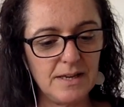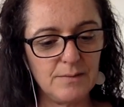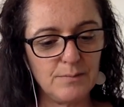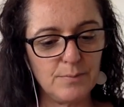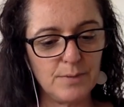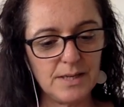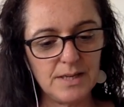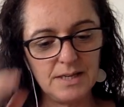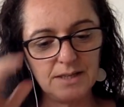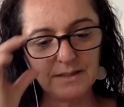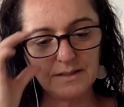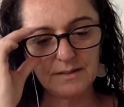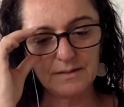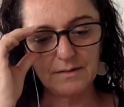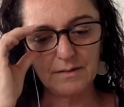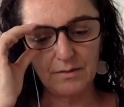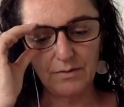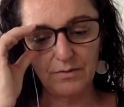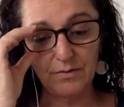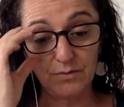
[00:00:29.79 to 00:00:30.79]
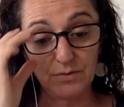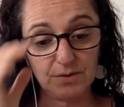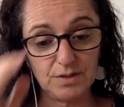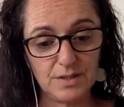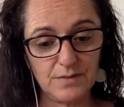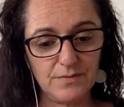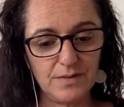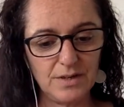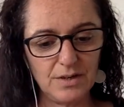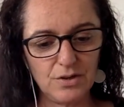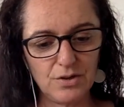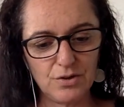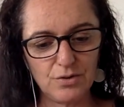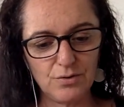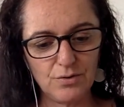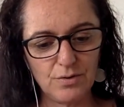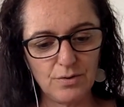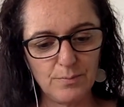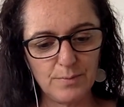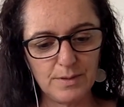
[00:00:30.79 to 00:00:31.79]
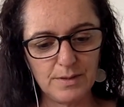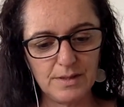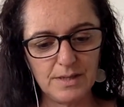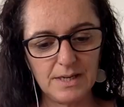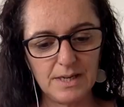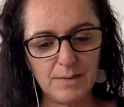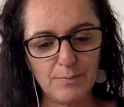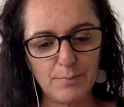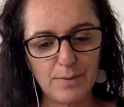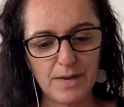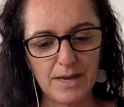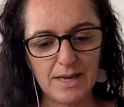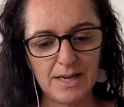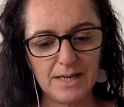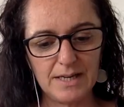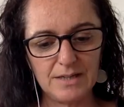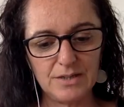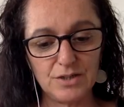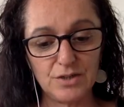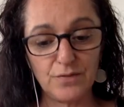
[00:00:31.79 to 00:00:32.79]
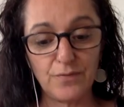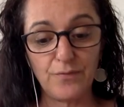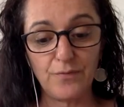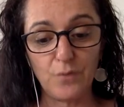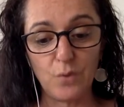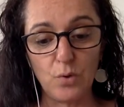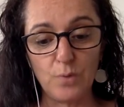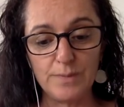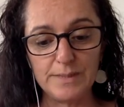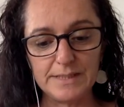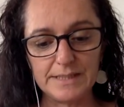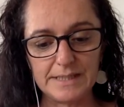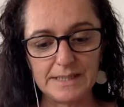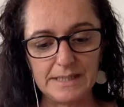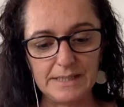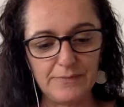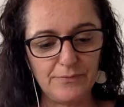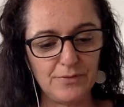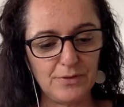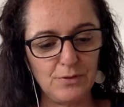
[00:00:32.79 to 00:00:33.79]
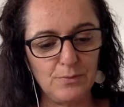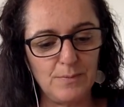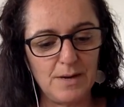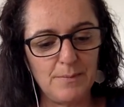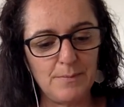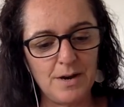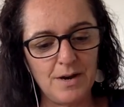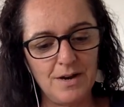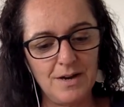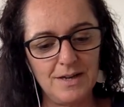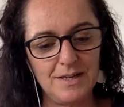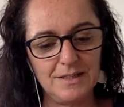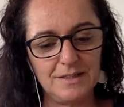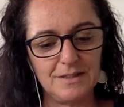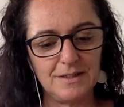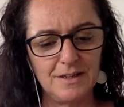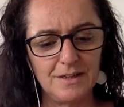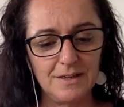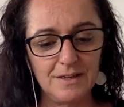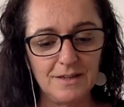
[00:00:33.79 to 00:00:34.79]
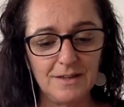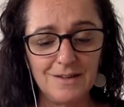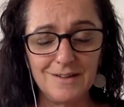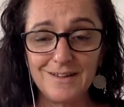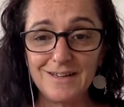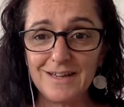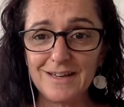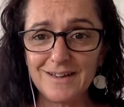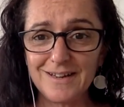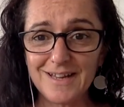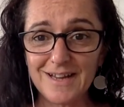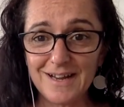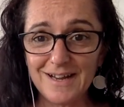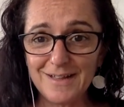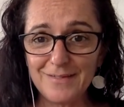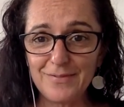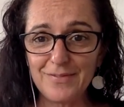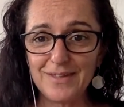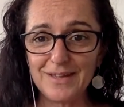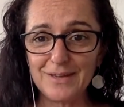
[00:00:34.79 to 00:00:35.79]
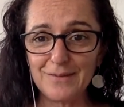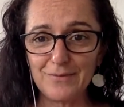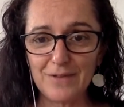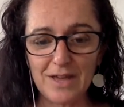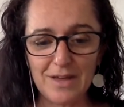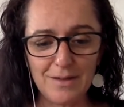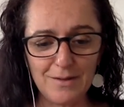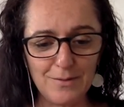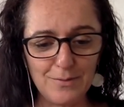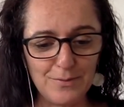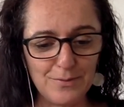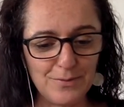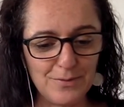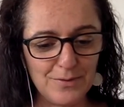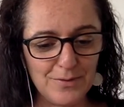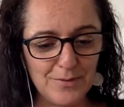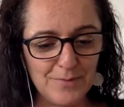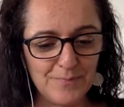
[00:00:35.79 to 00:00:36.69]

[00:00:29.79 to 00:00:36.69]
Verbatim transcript: and peace, the thoughts of incurability, pain, and deformity fill my mind. And I can't think of health.